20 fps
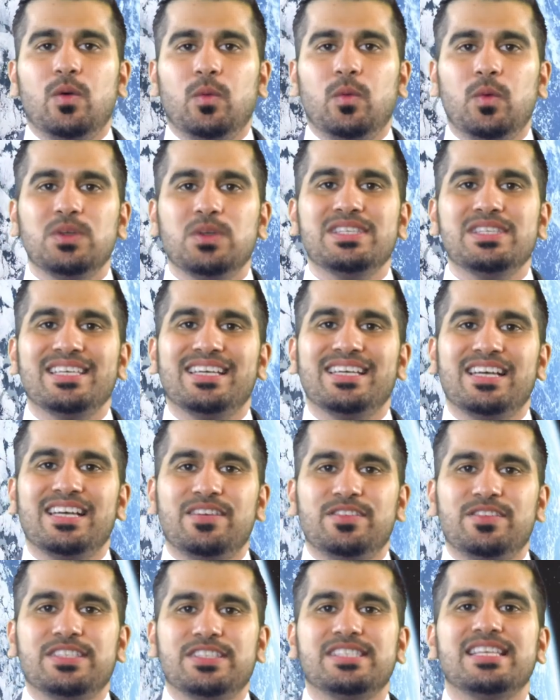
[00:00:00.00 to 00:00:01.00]
Water
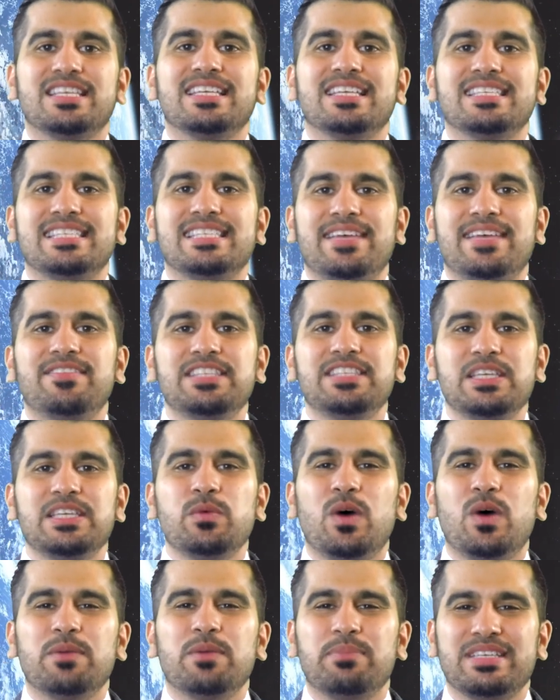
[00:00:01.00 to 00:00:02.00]
covers
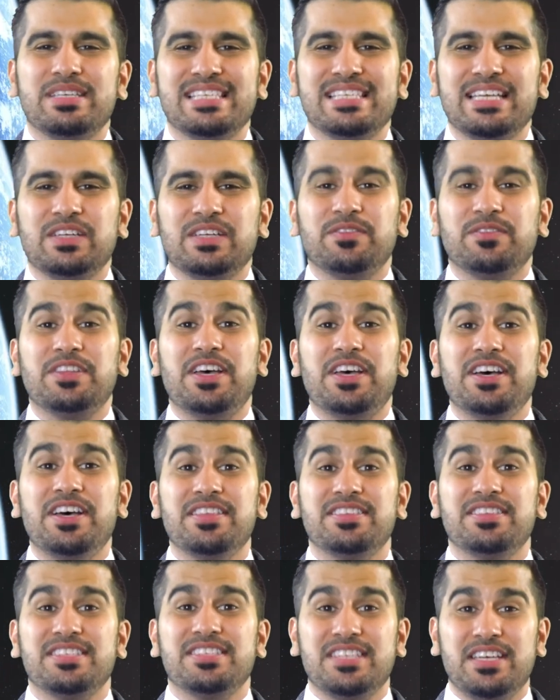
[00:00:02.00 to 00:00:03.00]
71% of the
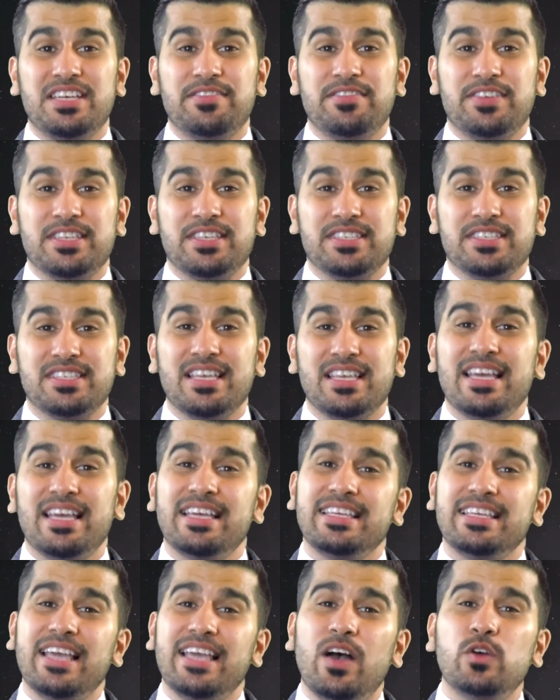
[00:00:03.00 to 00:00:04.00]
Earth's surface,
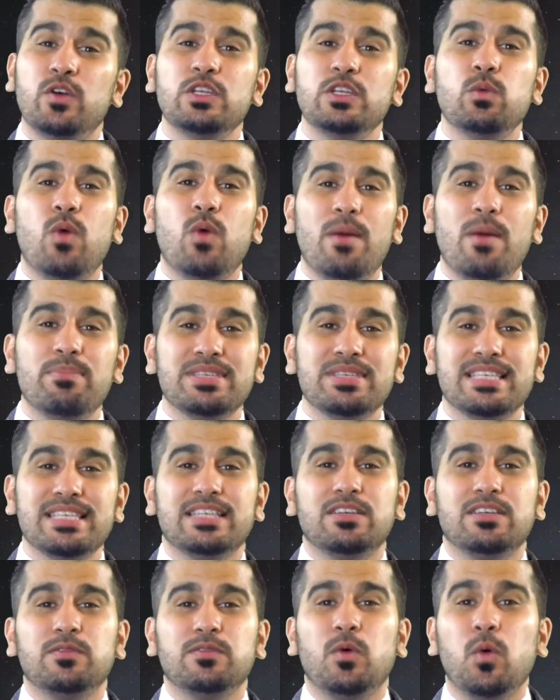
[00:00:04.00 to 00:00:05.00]
yet only
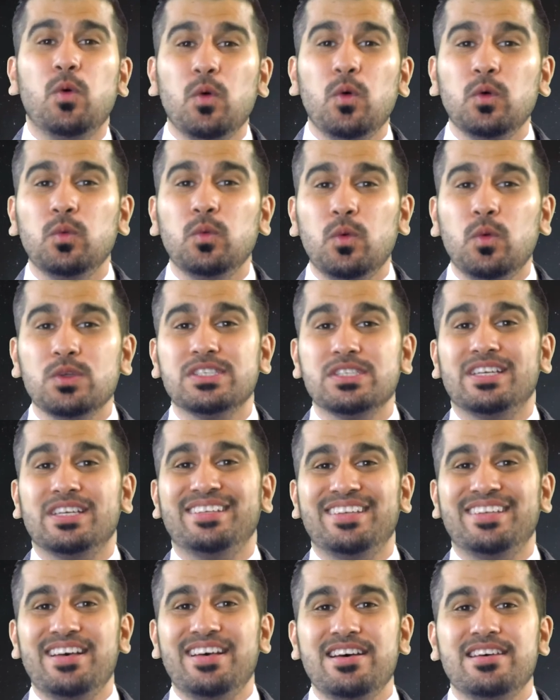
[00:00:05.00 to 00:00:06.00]
1% of all water
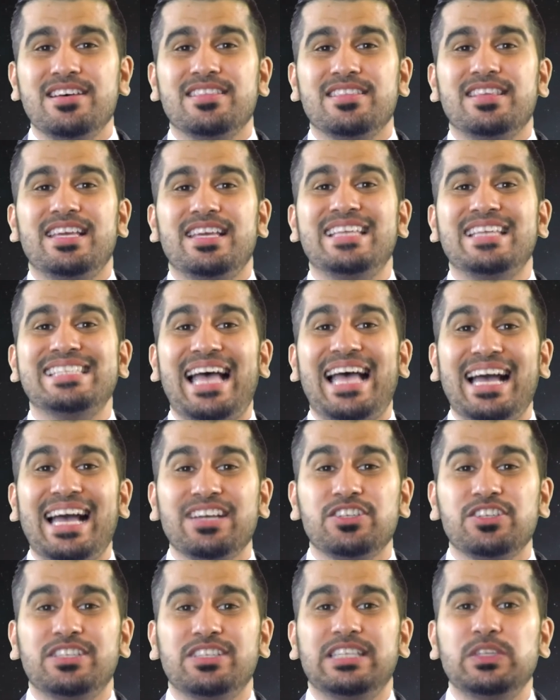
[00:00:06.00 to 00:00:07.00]
on Earth is
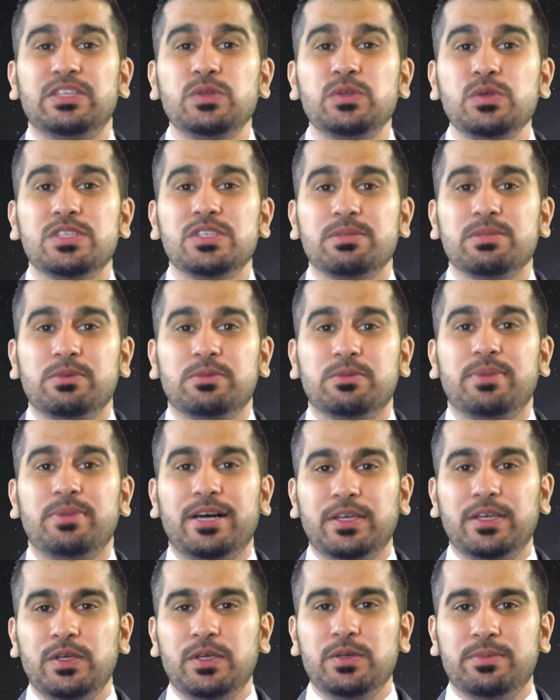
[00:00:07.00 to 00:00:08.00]
actually usable
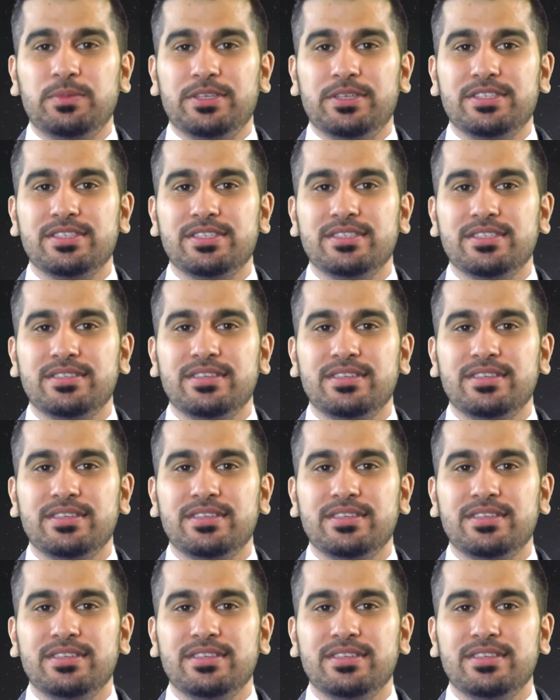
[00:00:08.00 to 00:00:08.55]
by humans